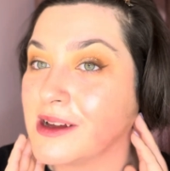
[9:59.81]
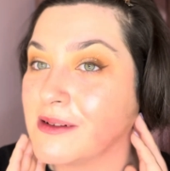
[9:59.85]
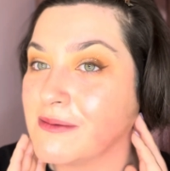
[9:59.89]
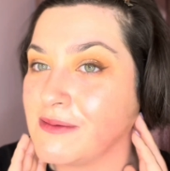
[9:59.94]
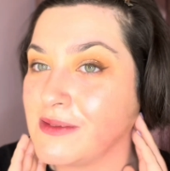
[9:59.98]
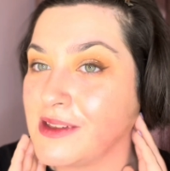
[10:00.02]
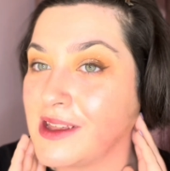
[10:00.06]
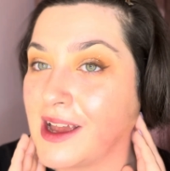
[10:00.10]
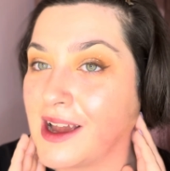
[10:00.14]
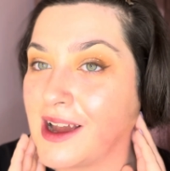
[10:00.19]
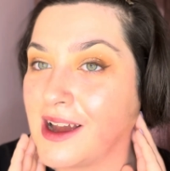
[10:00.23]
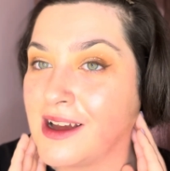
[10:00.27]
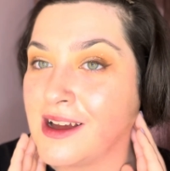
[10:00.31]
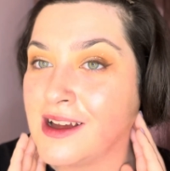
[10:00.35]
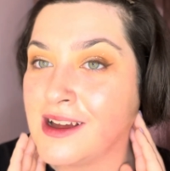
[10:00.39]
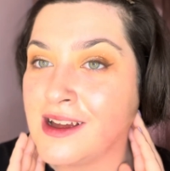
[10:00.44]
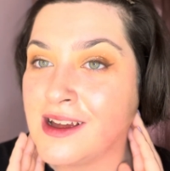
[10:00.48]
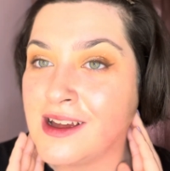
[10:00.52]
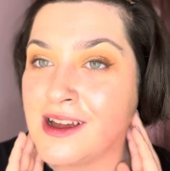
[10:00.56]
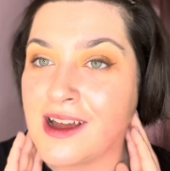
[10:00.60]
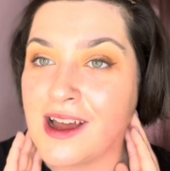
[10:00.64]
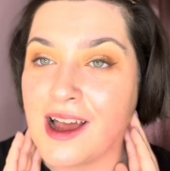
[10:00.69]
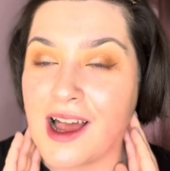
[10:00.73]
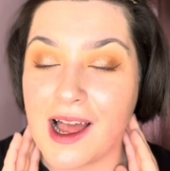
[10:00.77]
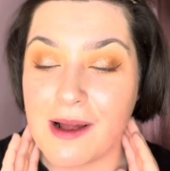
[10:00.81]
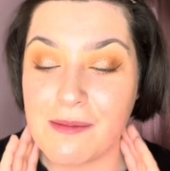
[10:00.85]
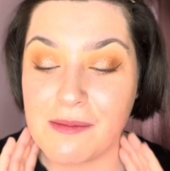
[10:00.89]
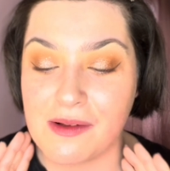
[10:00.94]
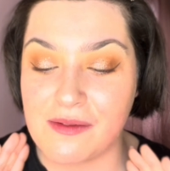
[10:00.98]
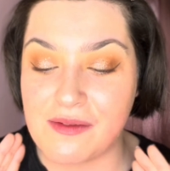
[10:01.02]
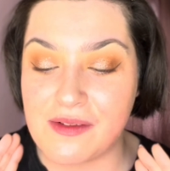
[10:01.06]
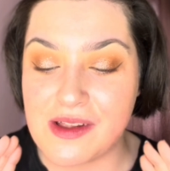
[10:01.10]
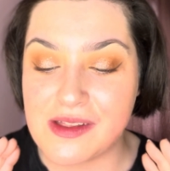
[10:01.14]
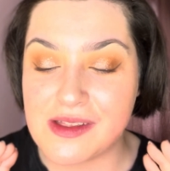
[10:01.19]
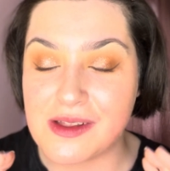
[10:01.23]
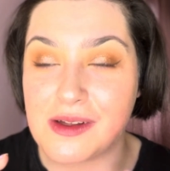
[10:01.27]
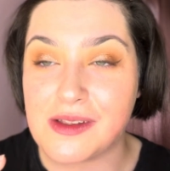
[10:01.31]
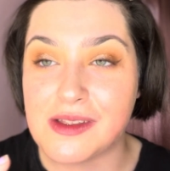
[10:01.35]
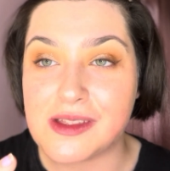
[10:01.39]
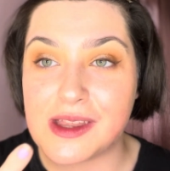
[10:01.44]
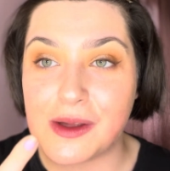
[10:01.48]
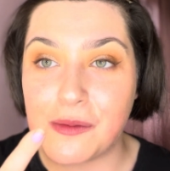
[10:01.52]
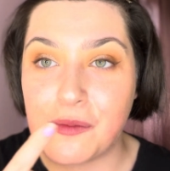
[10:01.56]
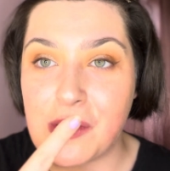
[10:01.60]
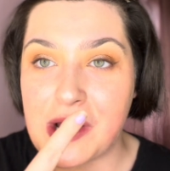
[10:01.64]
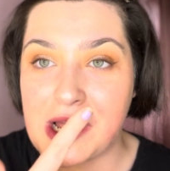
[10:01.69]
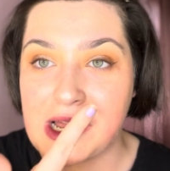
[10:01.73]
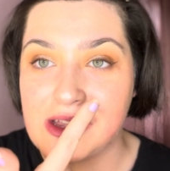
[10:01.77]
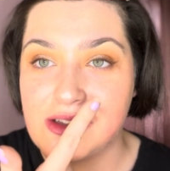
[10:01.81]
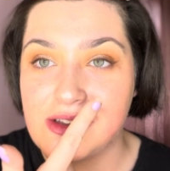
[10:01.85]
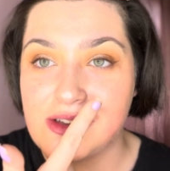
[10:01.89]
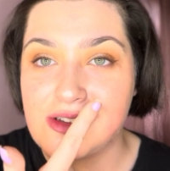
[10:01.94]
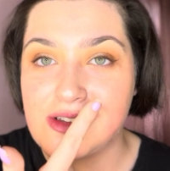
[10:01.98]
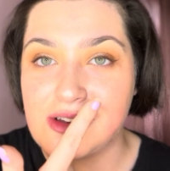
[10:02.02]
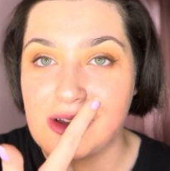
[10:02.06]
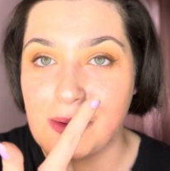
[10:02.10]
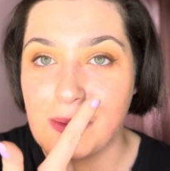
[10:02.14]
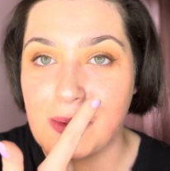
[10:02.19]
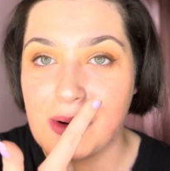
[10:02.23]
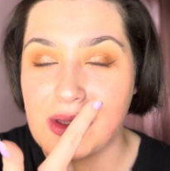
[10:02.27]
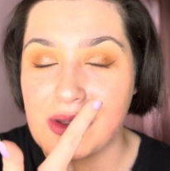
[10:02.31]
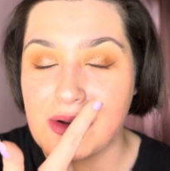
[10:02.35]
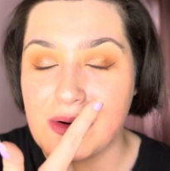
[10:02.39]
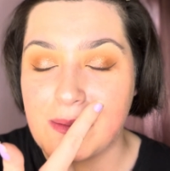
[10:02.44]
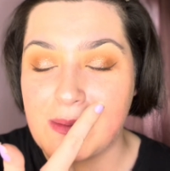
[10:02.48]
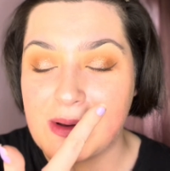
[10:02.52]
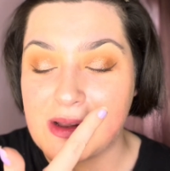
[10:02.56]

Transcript: Yeah, I'm loving it. The wing is still bothering me